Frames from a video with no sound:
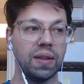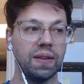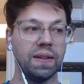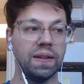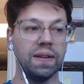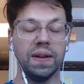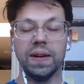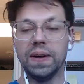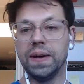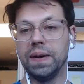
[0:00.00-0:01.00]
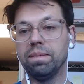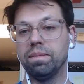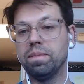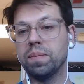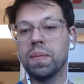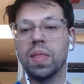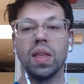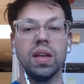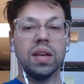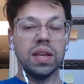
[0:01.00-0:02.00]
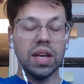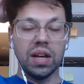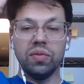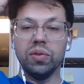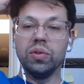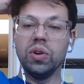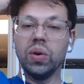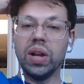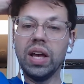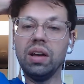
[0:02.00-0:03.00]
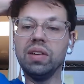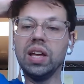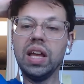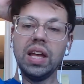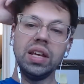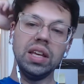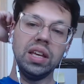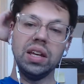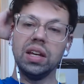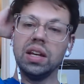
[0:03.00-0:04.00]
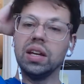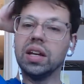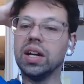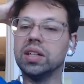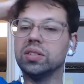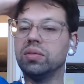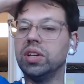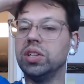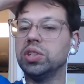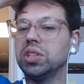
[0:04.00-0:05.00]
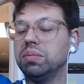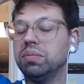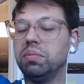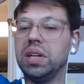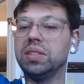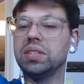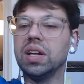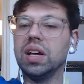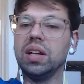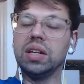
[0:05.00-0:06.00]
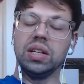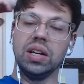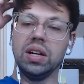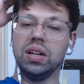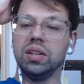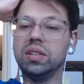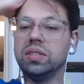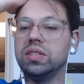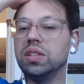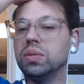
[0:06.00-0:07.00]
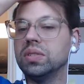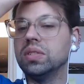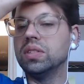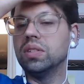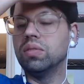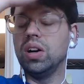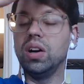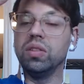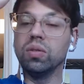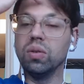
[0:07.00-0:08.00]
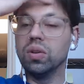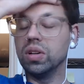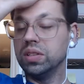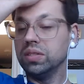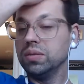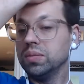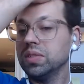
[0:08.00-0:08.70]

Uh, yeah, if you don't have any conservation based on the sequences of other organisms,